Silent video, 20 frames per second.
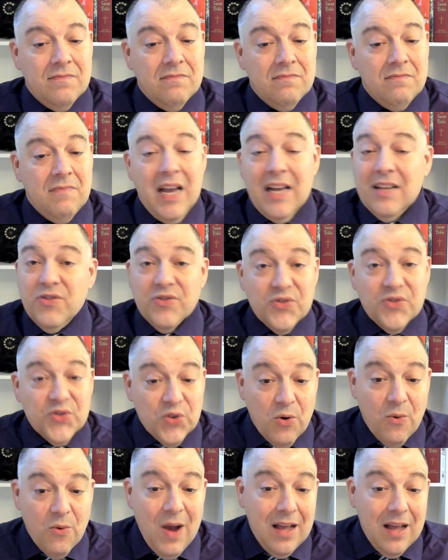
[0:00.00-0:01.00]
and to
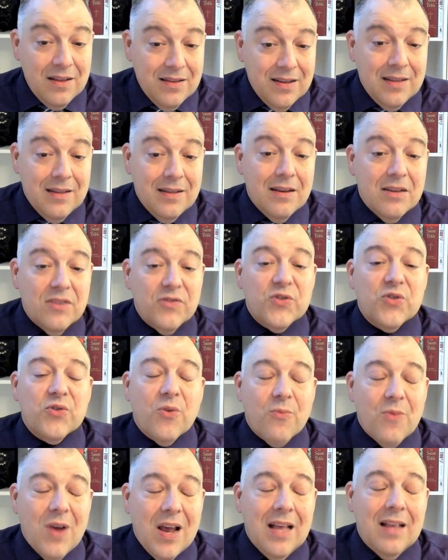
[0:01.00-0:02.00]
surround and
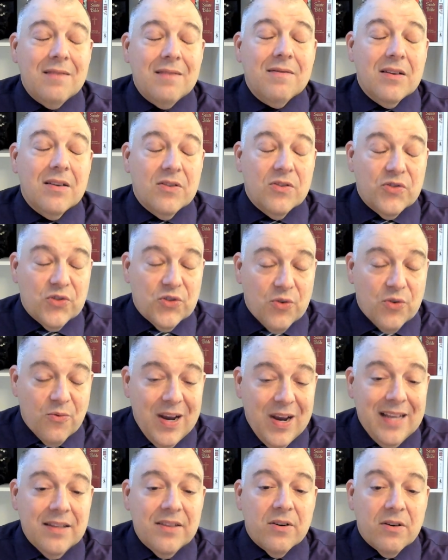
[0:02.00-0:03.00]
surround,
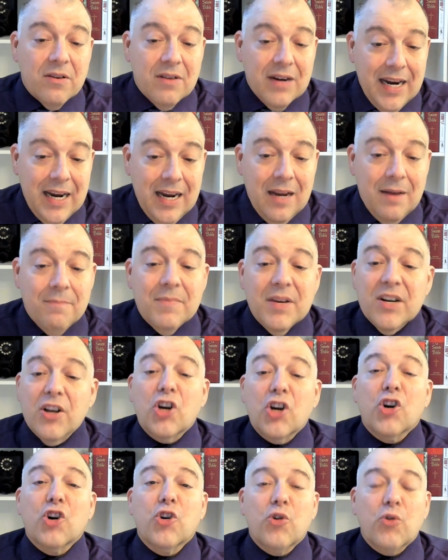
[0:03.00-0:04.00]
surrender him in a
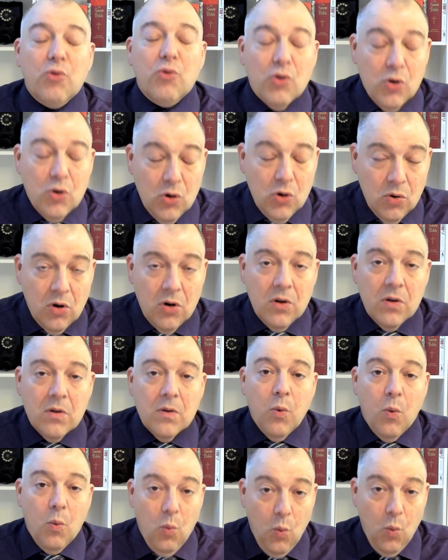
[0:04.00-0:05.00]
cruel
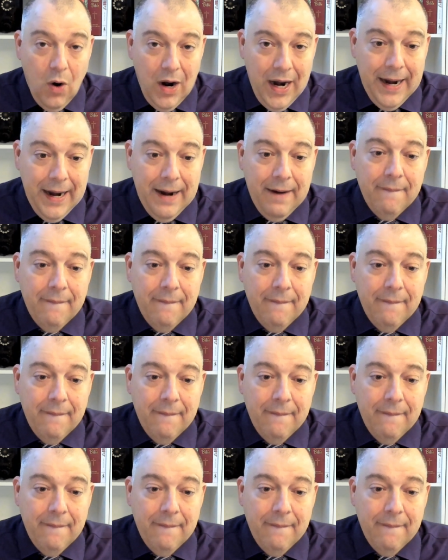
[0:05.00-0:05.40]
way